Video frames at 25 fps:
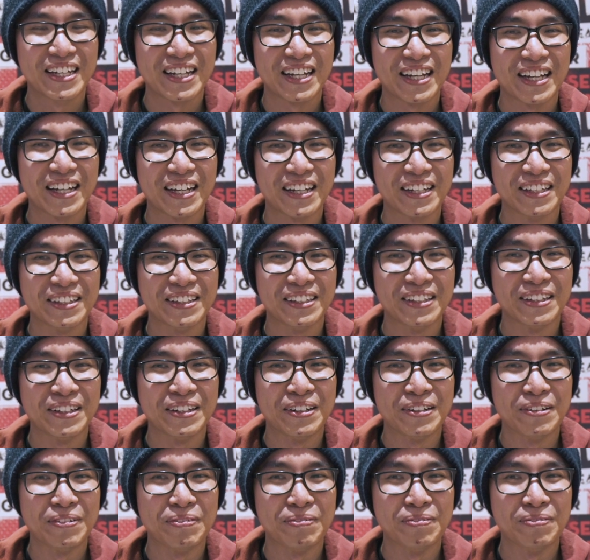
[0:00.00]
and
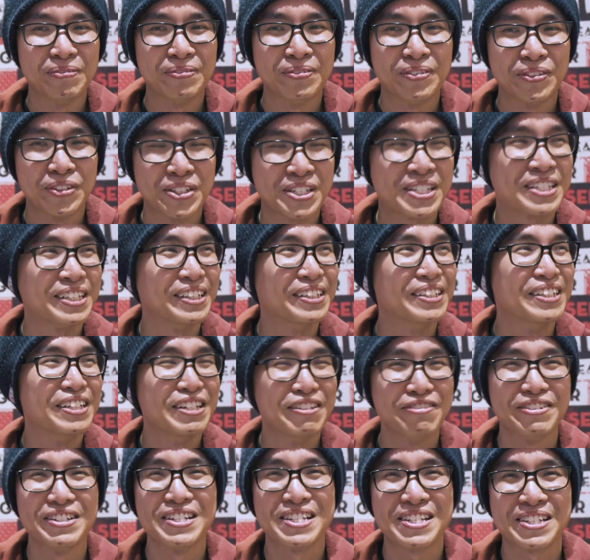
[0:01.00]
um, still
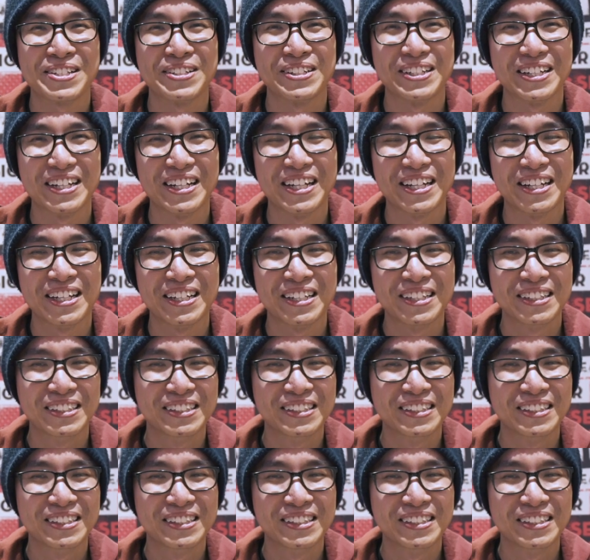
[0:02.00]
nervous today.